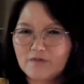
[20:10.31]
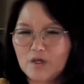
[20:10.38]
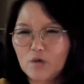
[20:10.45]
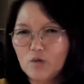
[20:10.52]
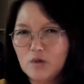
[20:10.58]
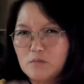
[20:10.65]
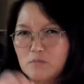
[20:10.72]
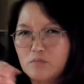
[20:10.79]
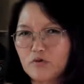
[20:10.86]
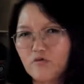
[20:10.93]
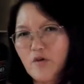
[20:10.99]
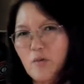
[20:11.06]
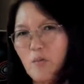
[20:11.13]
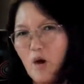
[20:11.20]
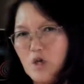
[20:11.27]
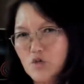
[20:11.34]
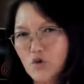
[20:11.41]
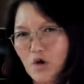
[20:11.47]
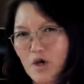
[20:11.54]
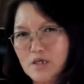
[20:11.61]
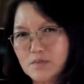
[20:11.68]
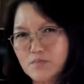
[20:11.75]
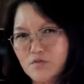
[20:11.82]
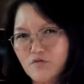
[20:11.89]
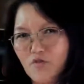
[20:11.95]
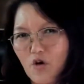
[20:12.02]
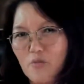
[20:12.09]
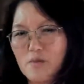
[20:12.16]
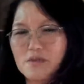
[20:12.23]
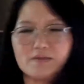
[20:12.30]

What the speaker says: it will improve your martial arts performance.